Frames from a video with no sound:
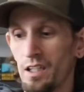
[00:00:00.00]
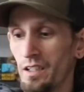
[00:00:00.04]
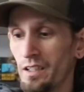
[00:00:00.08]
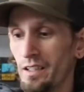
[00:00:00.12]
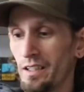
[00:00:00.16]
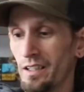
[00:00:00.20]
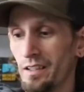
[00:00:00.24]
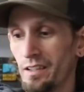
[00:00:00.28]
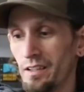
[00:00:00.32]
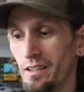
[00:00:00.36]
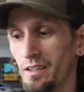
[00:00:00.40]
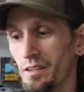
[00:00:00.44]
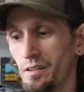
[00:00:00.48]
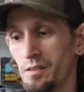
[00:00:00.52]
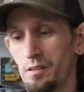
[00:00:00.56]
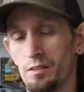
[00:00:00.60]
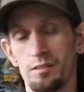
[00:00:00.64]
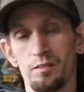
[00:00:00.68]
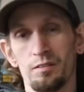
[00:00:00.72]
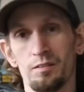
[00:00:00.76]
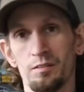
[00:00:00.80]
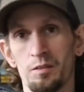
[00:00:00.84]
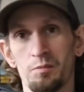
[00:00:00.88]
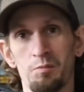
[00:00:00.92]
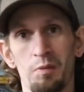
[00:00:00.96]

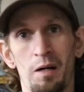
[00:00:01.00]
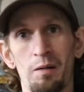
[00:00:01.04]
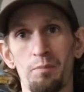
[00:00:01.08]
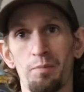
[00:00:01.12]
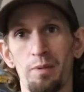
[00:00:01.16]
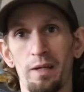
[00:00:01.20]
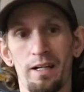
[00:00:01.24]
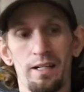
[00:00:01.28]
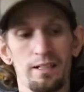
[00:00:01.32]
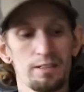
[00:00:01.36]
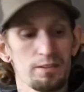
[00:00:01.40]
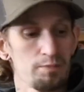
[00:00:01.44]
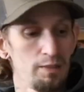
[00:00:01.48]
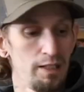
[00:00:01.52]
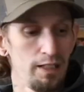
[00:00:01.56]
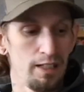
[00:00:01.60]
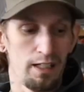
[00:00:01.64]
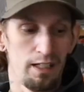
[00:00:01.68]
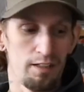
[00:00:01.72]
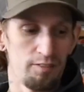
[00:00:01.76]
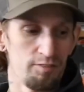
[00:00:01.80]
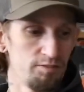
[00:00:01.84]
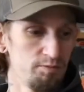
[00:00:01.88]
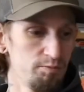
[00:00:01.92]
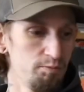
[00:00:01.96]
Then in my past, man,
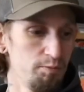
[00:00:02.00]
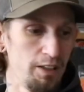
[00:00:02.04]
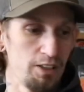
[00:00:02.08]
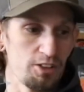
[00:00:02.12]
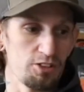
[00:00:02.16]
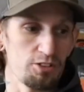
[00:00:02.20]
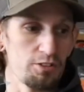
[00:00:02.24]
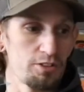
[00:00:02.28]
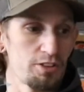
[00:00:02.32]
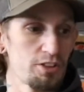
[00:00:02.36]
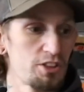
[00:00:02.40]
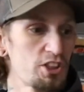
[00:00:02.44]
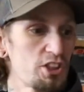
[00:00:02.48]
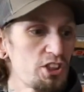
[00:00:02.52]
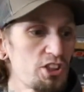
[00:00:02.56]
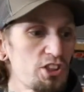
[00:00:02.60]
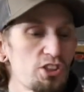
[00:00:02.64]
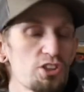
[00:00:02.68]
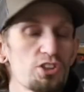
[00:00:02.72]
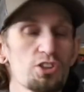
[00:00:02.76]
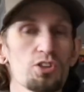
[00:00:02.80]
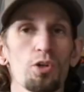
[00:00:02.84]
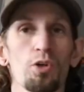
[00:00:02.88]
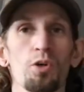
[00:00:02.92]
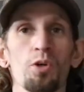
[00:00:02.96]
I've messed with
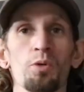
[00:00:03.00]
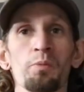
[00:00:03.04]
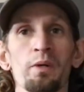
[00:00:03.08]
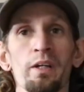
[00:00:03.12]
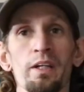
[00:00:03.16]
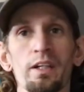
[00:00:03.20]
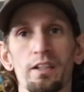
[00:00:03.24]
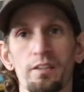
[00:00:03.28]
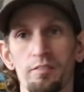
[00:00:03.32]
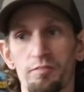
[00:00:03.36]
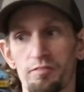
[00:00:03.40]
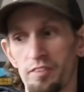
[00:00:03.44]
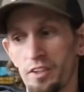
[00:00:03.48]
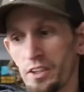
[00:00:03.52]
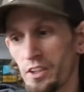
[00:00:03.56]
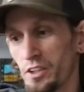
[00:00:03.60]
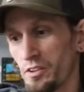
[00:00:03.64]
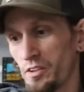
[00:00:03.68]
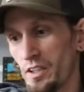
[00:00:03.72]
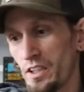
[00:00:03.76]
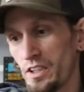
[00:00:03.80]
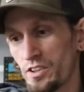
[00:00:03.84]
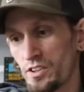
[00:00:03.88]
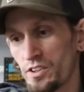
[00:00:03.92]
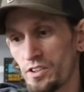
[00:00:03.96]
so many
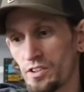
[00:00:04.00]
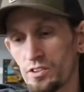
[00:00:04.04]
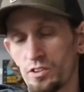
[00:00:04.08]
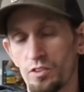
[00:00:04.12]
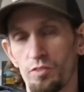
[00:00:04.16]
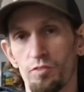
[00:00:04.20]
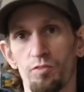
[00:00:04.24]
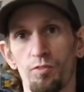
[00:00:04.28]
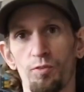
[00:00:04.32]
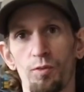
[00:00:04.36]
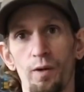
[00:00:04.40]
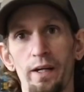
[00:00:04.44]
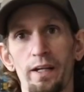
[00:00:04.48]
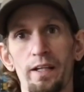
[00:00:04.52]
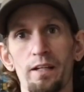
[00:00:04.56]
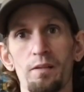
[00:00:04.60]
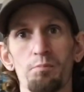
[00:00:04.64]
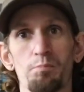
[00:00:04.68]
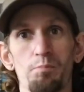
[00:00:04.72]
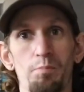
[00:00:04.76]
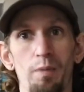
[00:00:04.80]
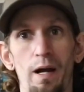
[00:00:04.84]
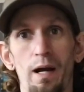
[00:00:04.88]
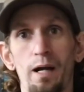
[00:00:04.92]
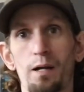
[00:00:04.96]
configurations of
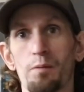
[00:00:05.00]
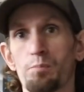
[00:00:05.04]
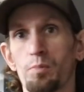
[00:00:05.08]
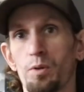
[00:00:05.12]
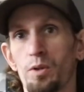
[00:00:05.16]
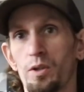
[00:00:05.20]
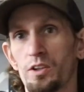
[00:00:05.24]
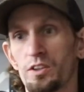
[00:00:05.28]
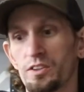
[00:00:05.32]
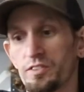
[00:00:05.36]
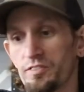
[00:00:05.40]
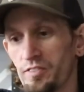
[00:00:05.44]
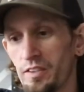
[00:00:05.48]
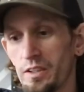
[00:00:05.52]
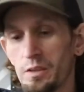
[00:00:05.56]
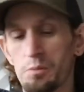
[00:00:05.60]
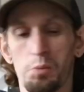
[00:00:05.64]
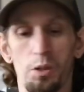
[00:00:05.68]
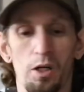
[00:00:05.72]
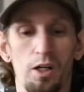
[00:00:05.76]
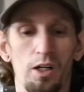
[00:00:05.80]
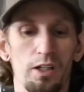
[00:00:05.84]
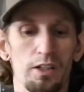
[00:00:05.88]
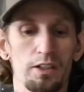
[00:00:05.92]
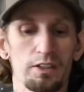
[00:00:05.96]
weight, back bars, V
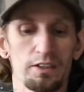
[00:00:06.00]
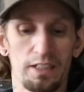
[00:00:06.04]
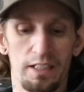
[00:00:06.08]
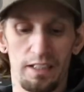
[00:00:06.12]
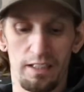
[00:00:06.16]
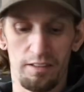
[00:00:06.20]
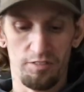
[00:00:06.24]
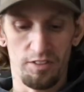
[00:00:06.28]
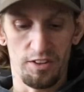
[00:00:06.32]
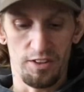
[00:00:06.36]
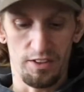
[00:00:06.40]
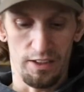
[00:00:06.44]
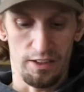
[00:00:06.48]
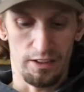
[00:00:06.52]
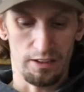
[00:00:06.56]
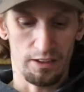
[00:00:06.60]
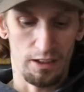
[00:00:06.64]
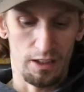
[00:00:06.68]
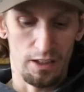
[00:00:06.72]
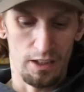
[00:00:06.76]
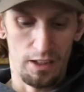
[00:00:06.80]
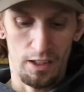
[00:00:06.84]
bars, everything.